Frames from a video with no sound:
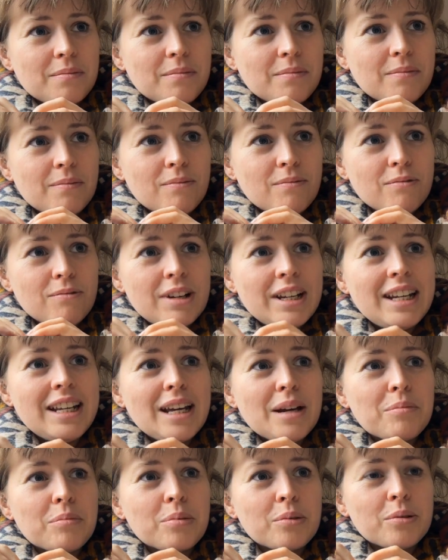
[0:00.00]
really
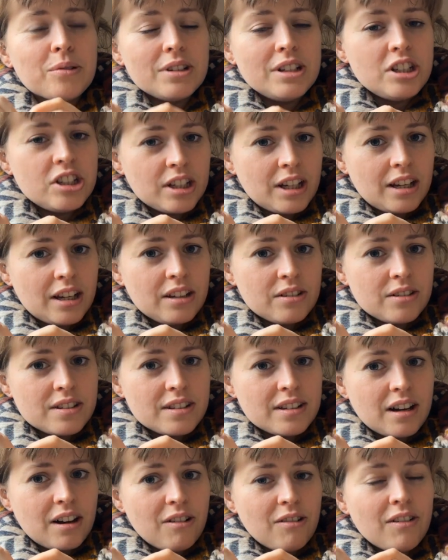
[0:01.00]
appreciate
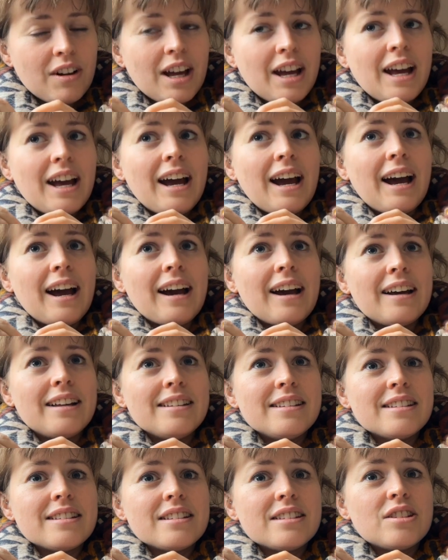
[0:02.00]
yourself
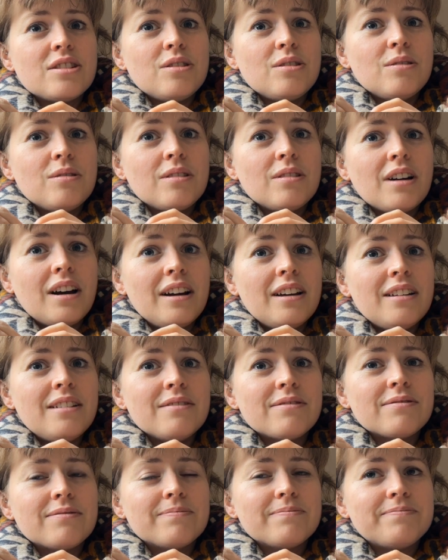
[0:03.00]
and to kind
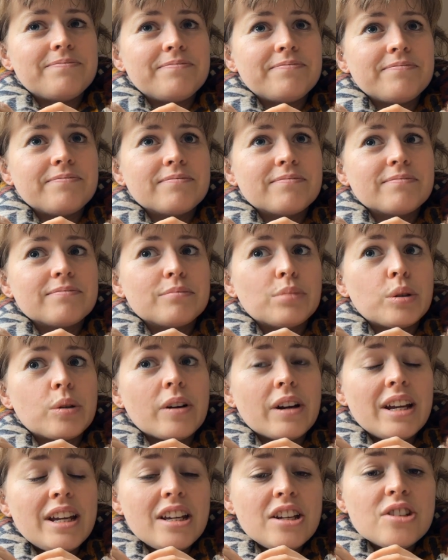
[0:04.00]
of
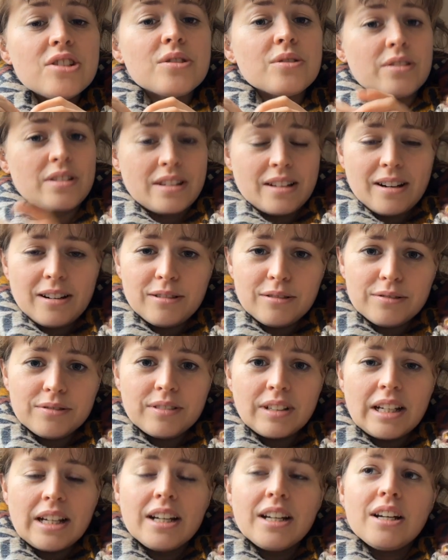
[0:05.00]
praise yourself
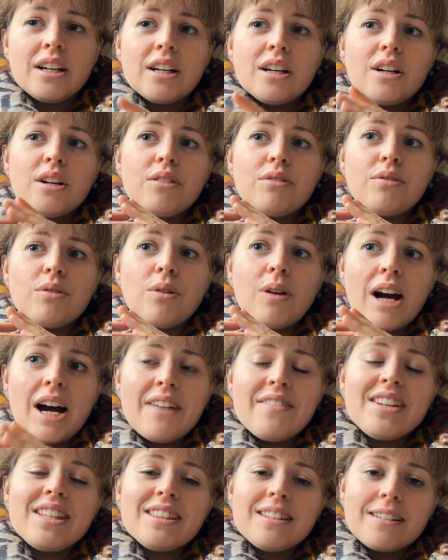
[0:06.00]
for
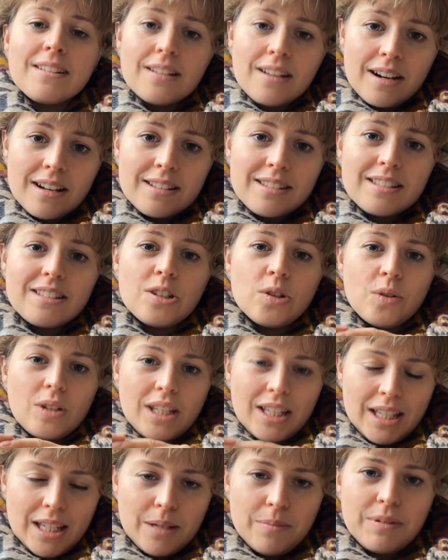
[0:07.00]
having the guts to
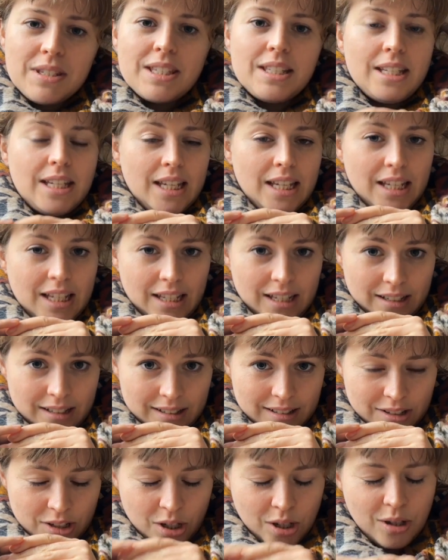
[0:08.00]
keep sticking
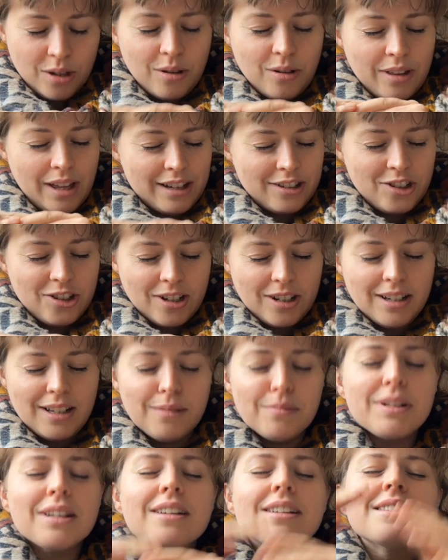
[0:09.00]
to that journey,
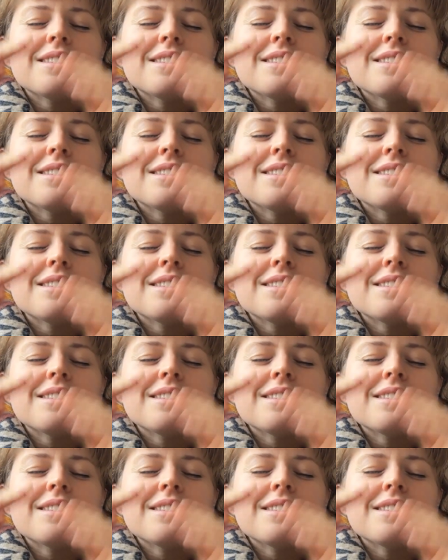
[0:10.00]
because